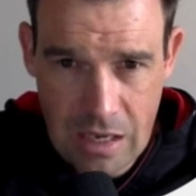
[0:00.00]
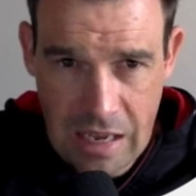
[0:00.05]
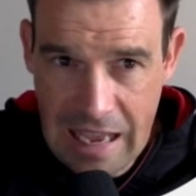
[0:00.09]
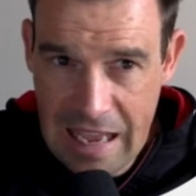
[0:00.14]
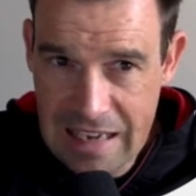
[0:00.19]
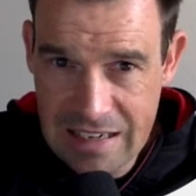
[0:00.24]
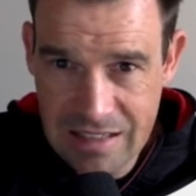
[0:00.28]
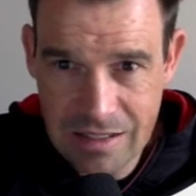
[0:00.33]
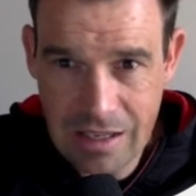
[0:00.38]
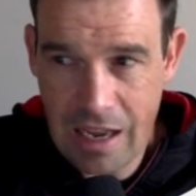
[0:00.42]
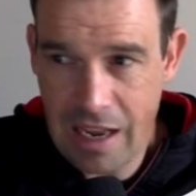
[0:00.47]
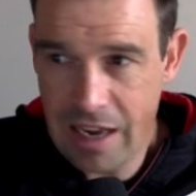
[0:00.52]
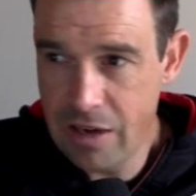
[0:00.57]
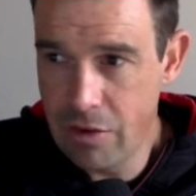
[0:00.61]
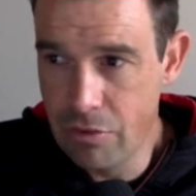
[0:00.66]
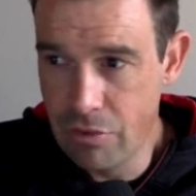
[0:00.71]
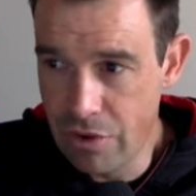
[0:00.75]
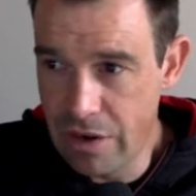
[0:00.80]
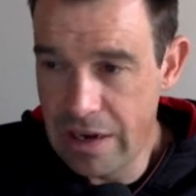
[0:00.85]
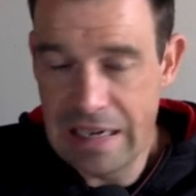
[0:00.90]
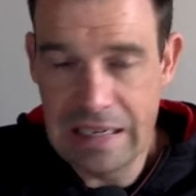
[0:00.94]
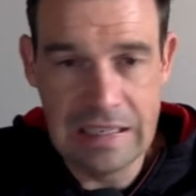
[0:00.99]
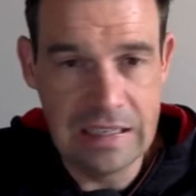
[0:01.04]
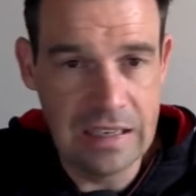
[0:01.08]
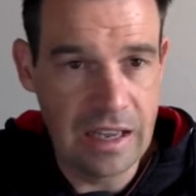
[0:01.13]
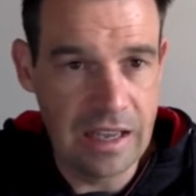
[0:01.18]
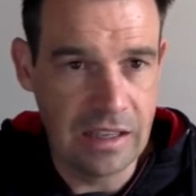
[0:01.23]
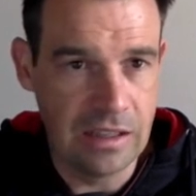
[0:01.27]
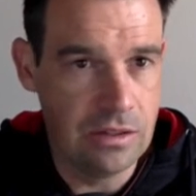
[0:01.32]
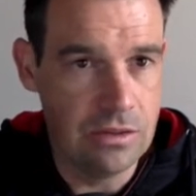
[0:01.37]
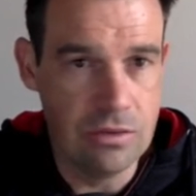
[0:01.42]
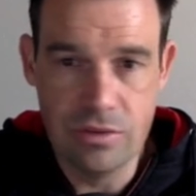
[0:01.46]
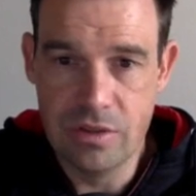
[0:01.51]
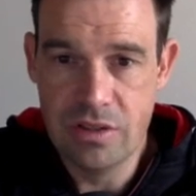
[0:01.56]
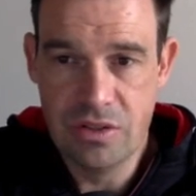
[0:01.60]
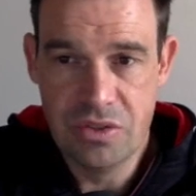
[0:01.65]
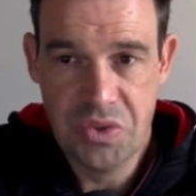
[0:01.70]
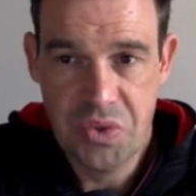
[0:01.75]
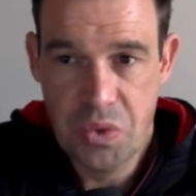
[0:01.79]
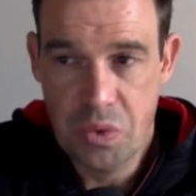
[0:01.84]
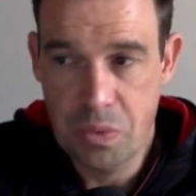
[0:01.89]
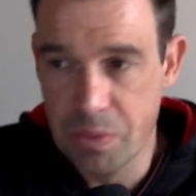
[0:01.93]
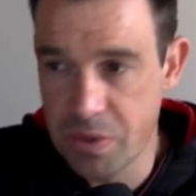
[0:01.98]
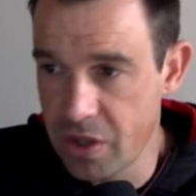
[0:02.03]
and I really like using Zoom.